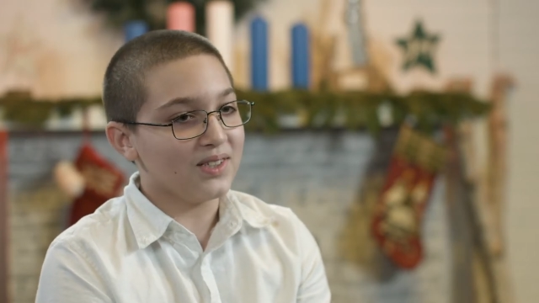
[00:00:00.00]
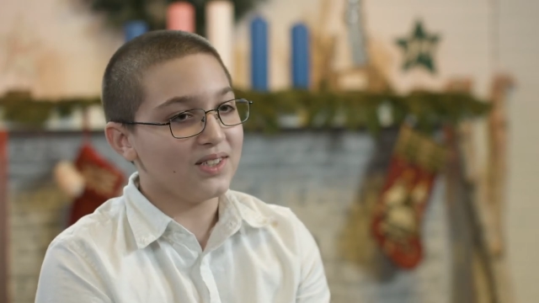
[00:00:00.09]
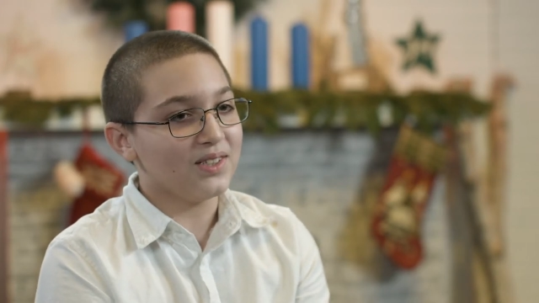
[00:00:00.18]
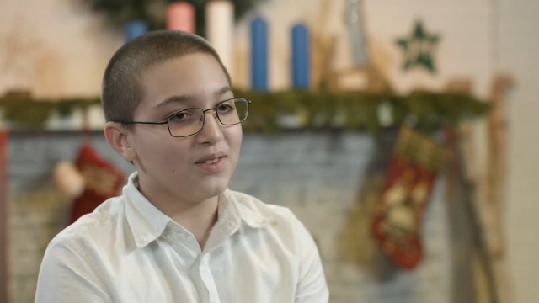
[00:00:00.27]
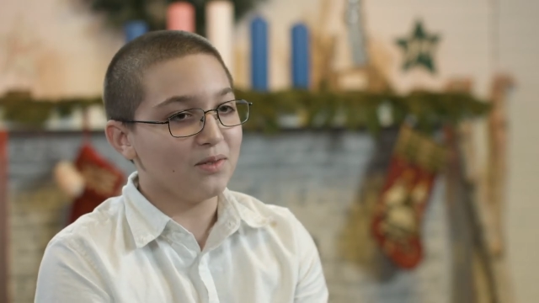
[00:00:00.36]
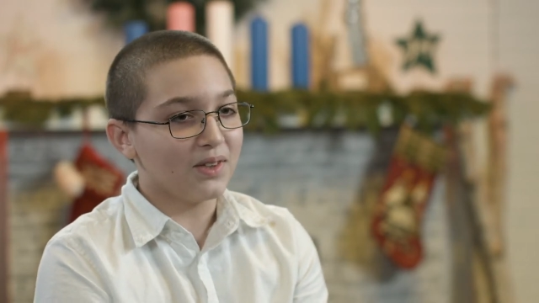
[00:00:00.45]

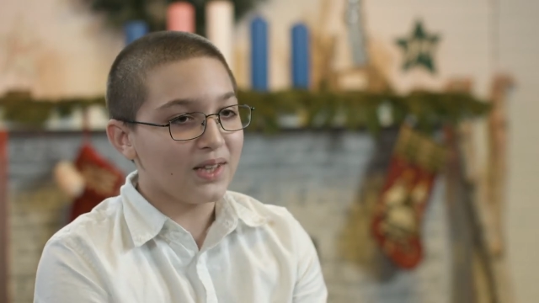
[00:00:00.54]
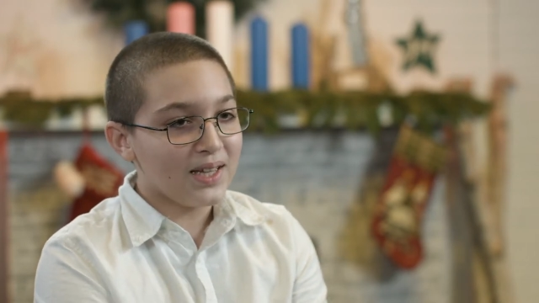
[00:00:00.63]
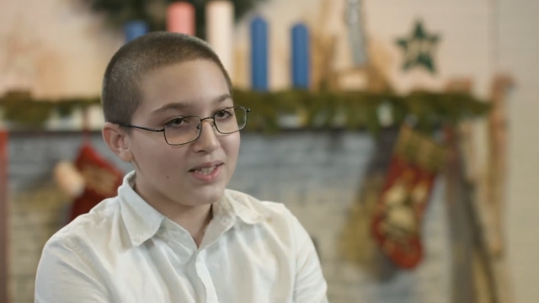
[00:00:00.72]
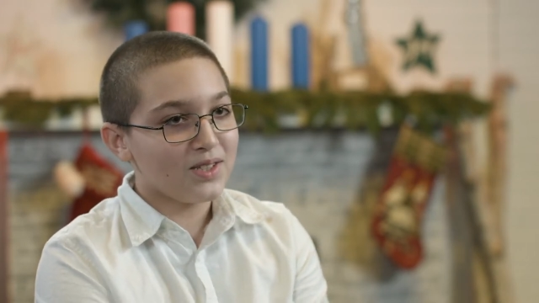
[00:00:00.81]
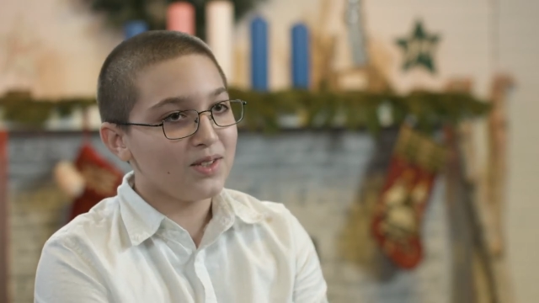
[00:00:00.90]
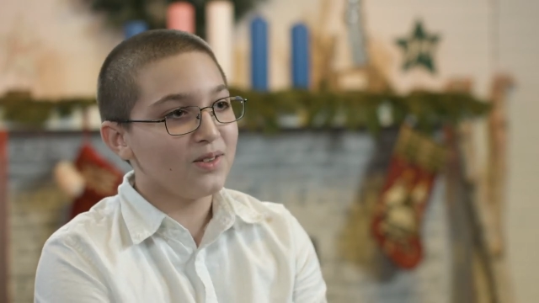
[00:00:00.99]
to
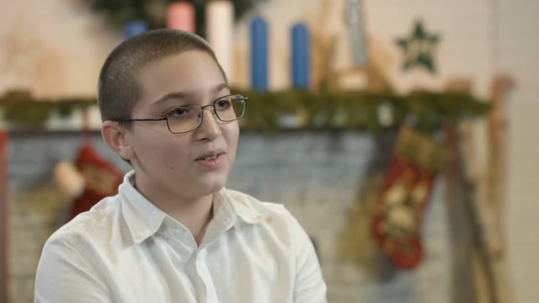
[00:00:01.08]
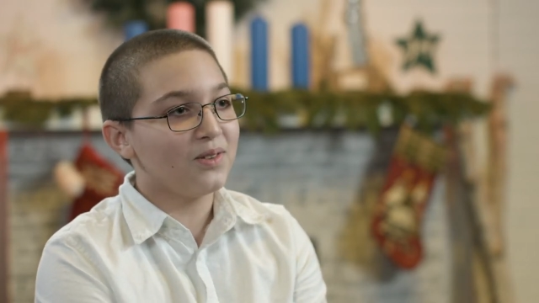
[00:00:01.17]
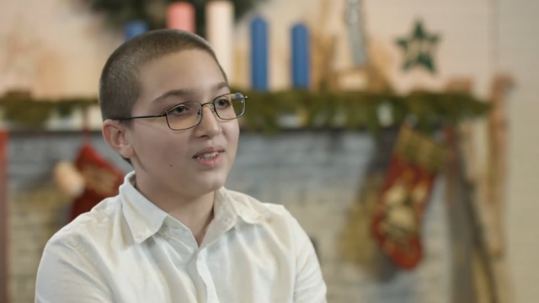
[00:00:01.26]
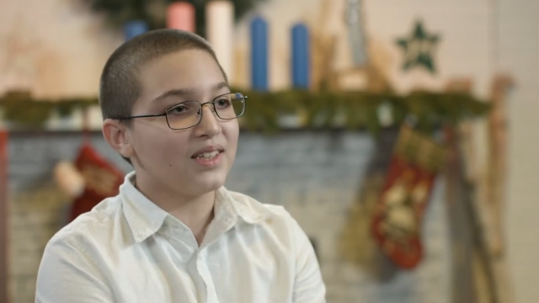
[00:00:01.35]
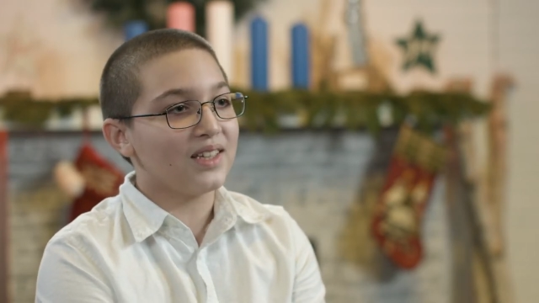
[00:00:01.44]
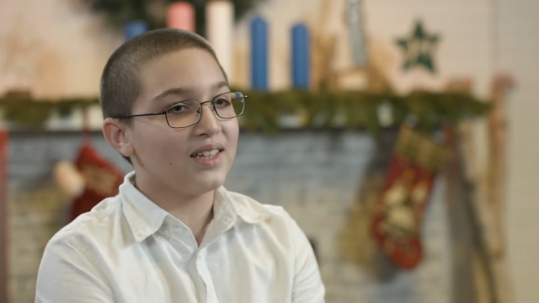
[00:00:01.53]
relate to
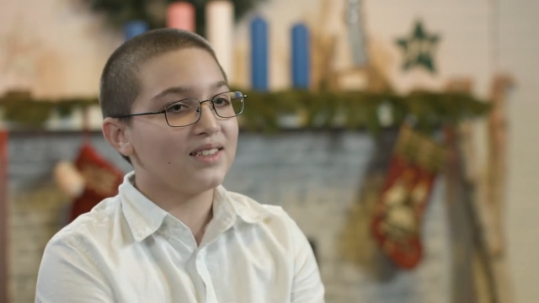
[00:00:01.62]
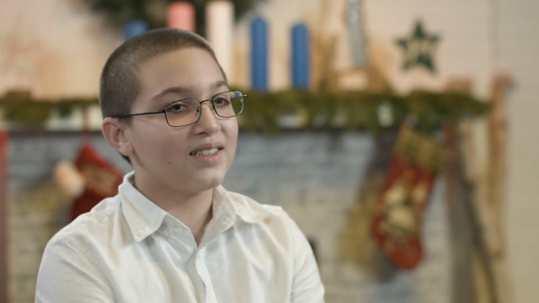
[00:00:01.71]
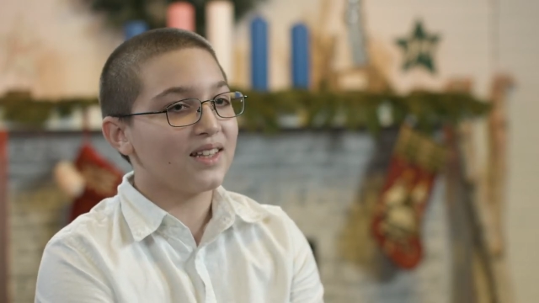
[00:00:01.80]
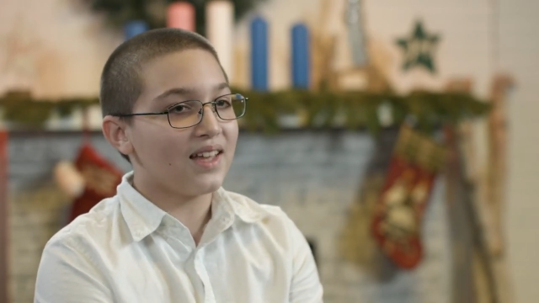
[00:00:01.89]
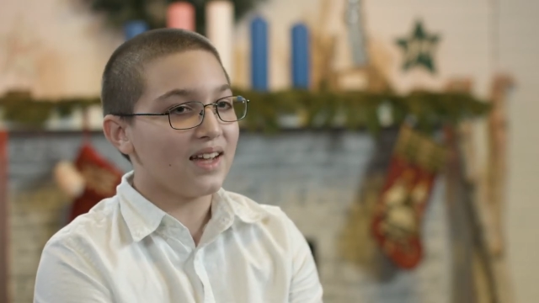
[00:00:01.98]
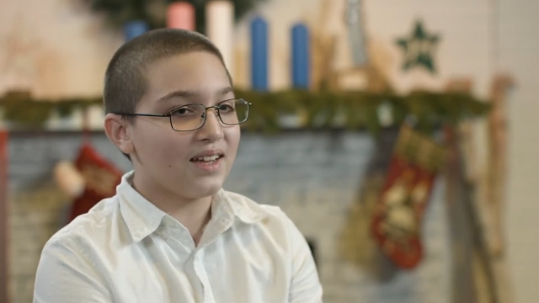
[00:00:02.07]
in the kids
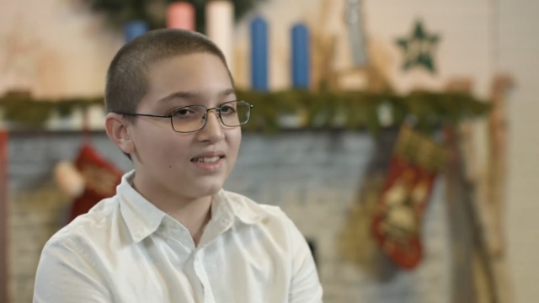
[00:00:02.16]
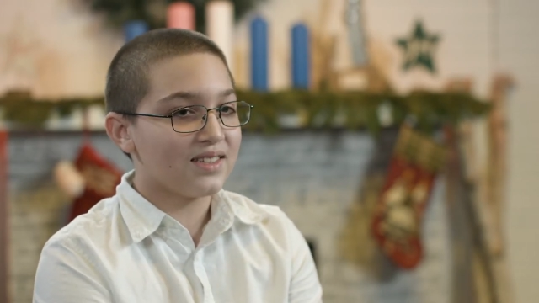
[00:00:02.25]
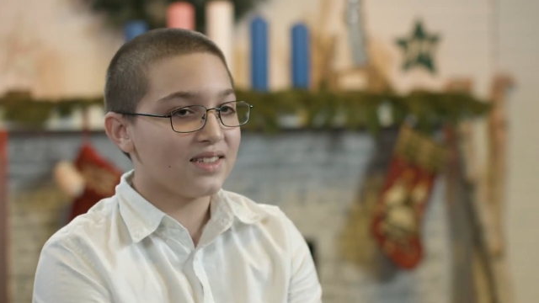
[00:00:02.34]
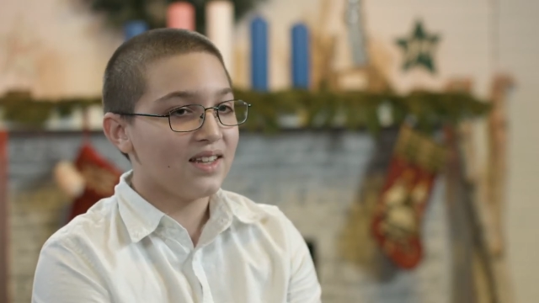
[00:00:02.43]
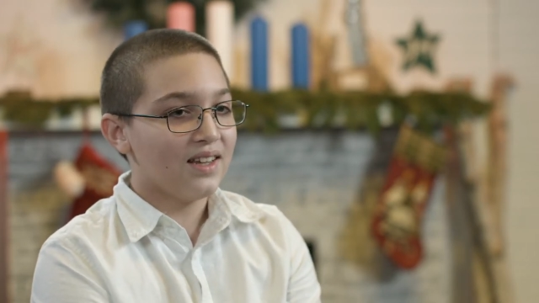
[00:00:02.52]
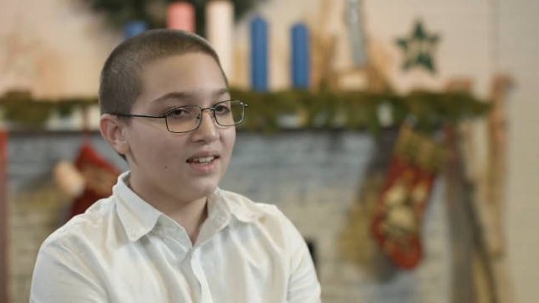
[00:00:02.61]
class
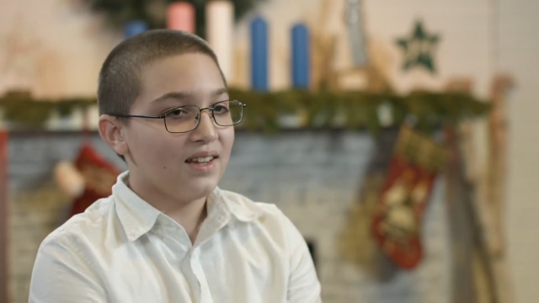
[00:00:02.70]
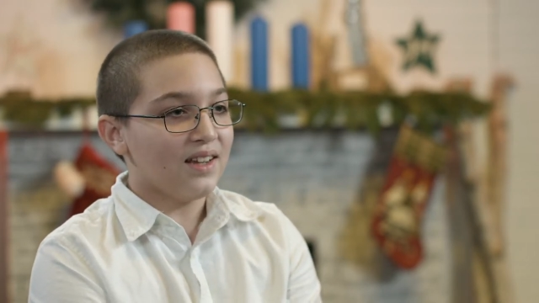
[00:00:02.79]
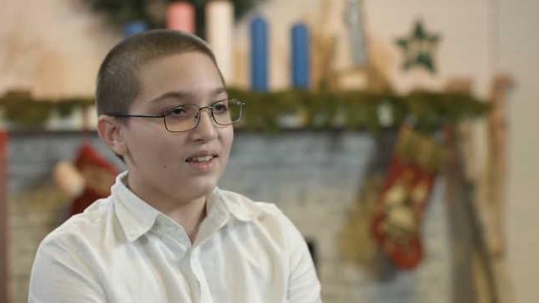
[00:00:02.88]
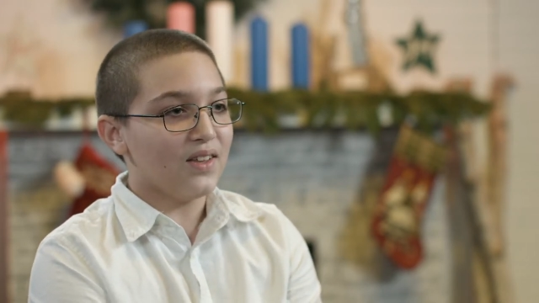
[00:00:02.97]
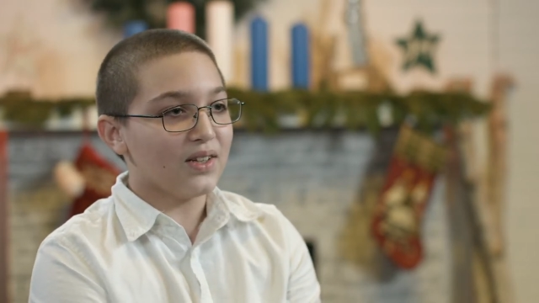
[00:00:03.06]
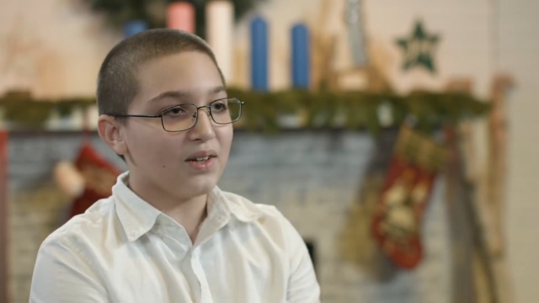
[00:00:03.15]

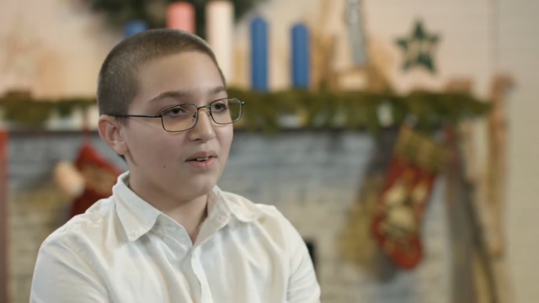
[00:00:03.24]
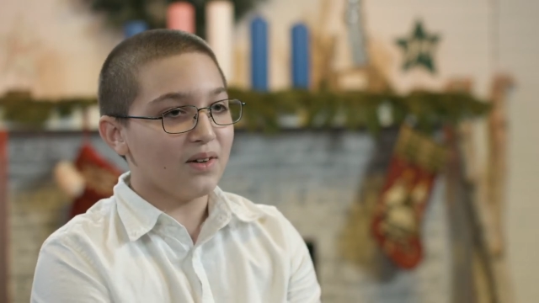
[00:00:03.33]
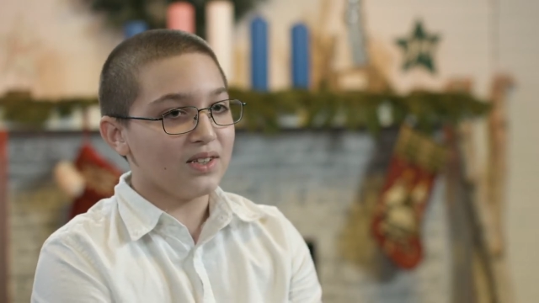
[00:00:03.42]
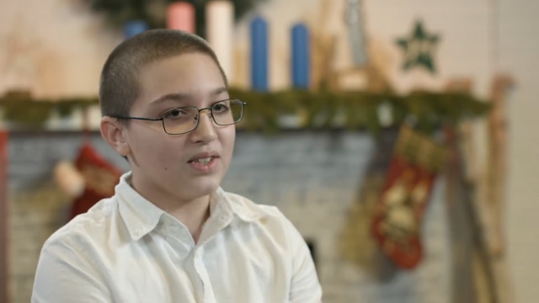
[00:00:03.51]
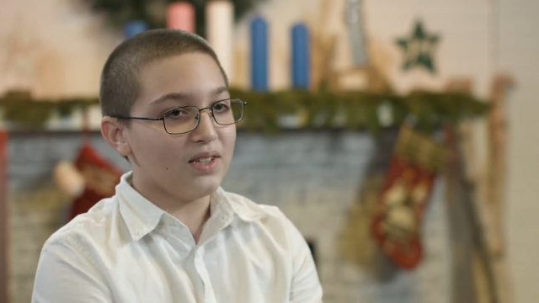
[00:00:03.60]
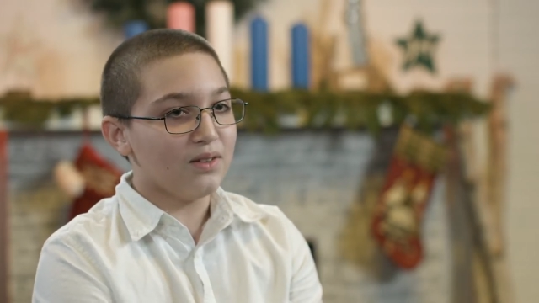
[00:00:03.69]
and then going
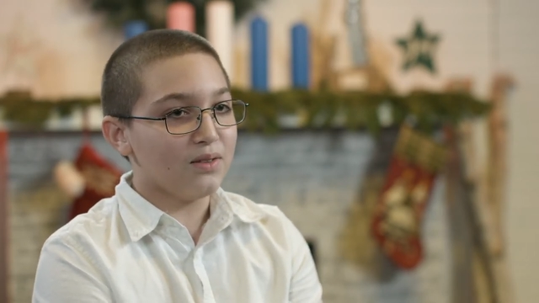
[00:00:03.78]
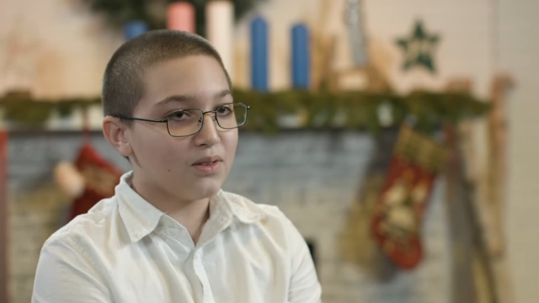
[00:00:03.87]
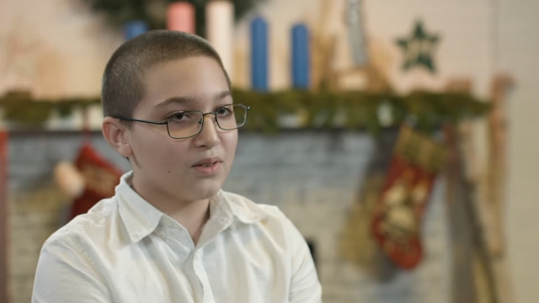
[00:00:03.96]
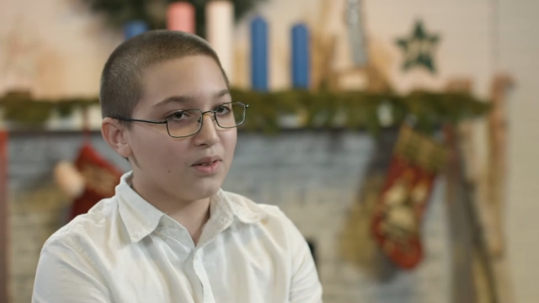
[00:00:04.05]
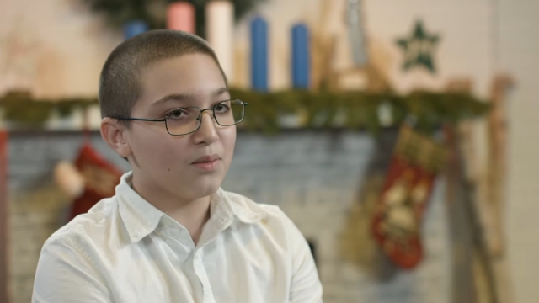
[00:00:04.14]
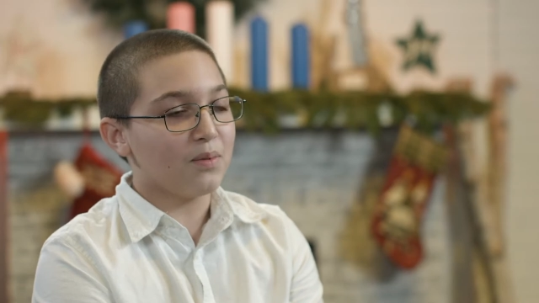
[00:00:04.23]
to youth
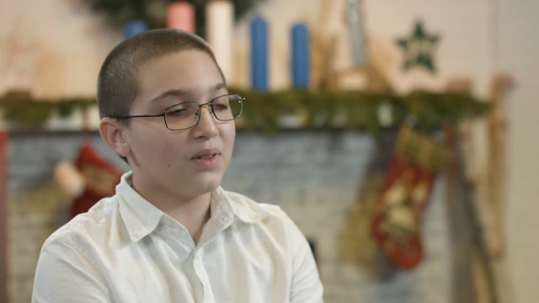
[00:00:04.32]
group